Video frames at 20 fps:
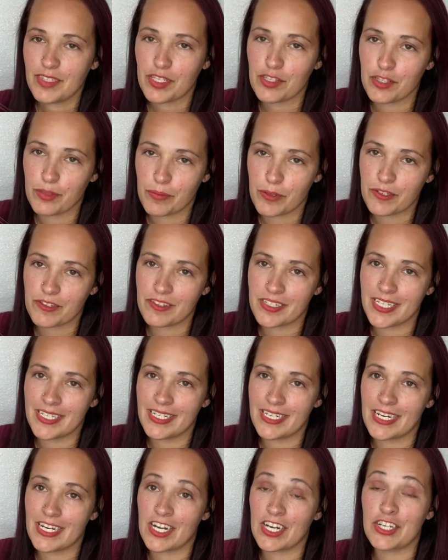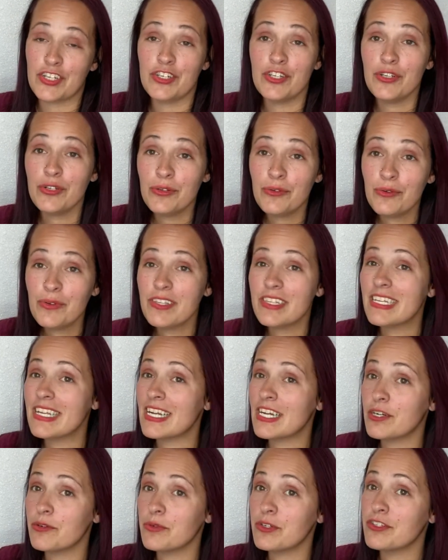the person I did it on knew that
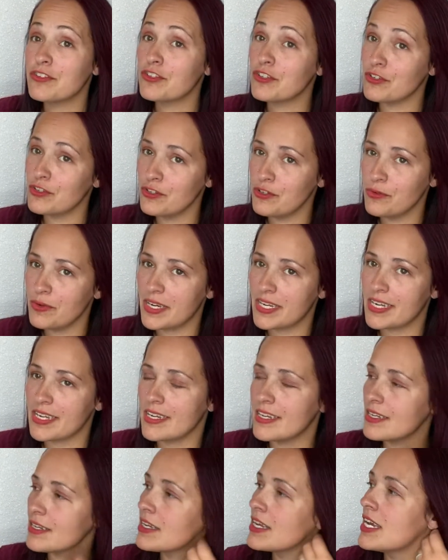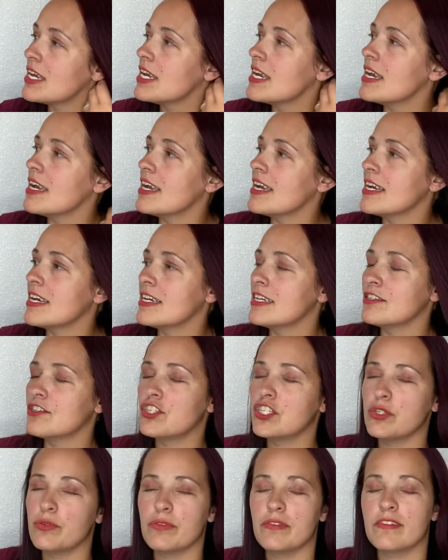I was new at it, and
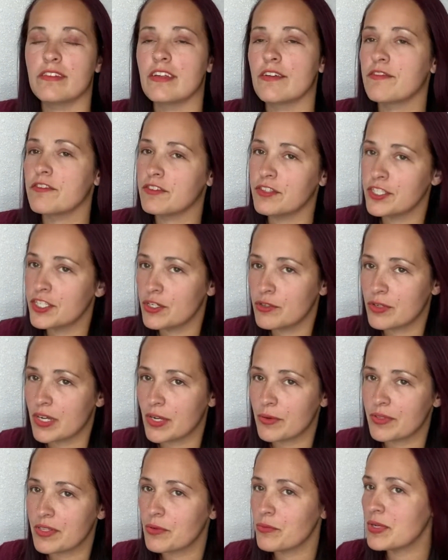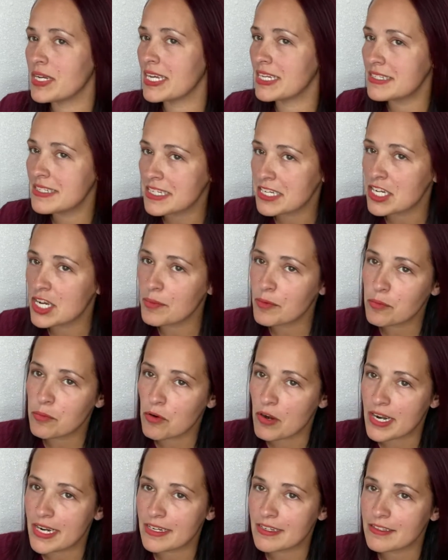she was definitely okay with it. We had to take a couple
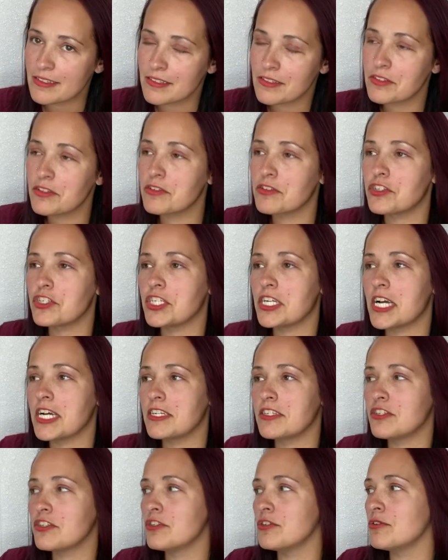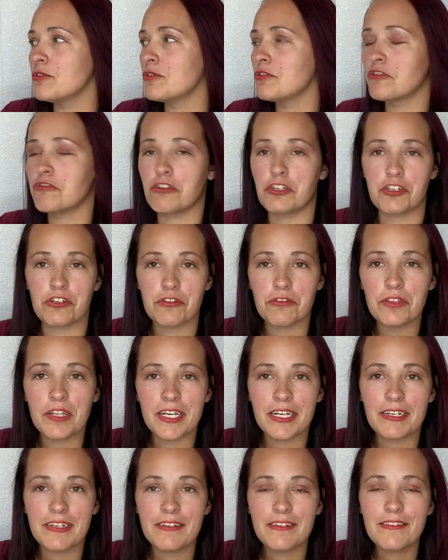breaks. She had to stretch her
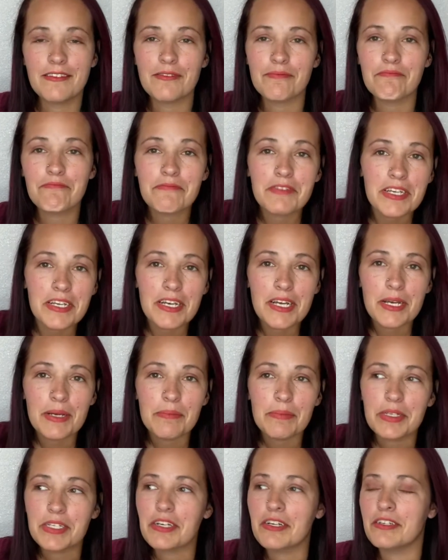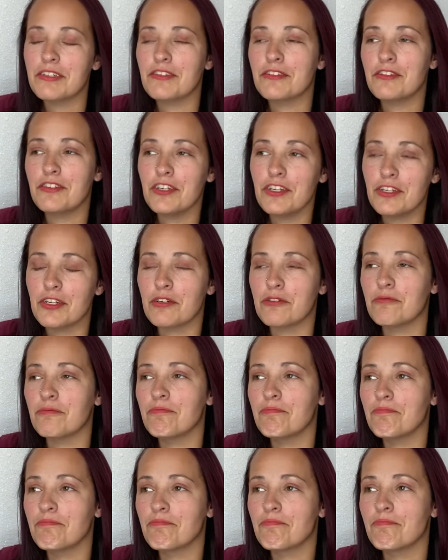legs because, you know,
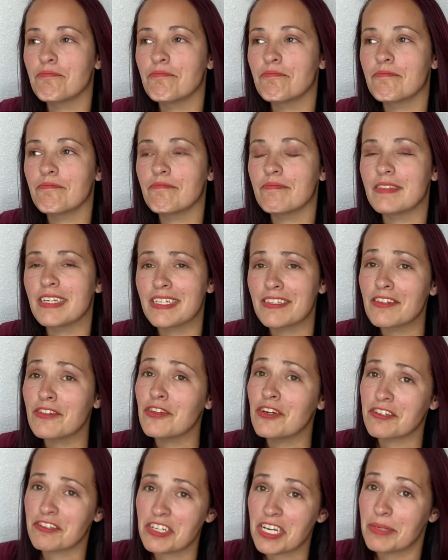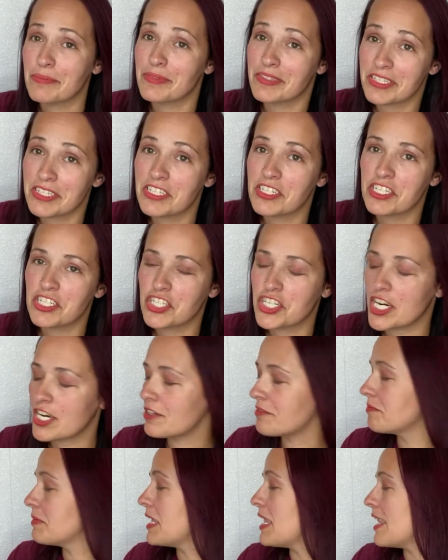it's a long time sitting in a chair,
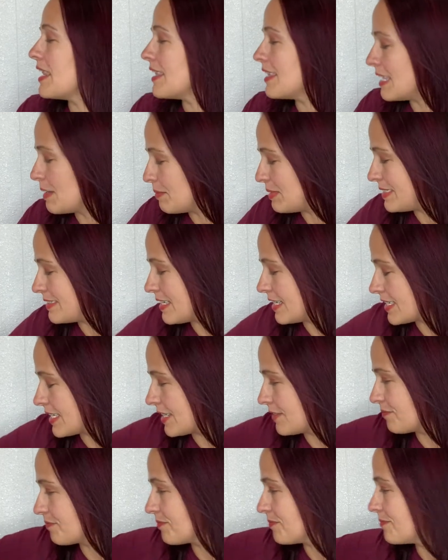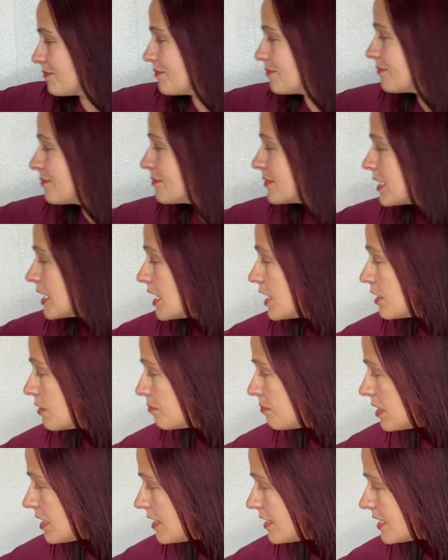let me tell you.
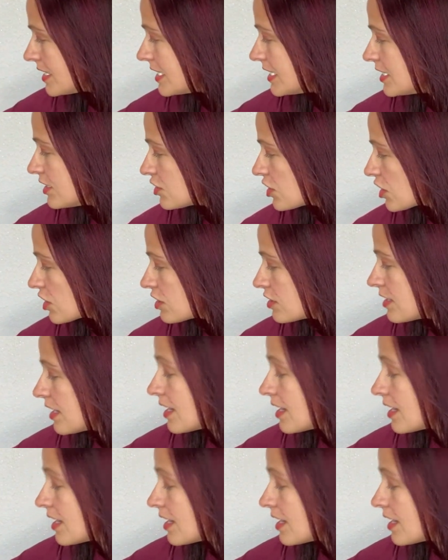But it turned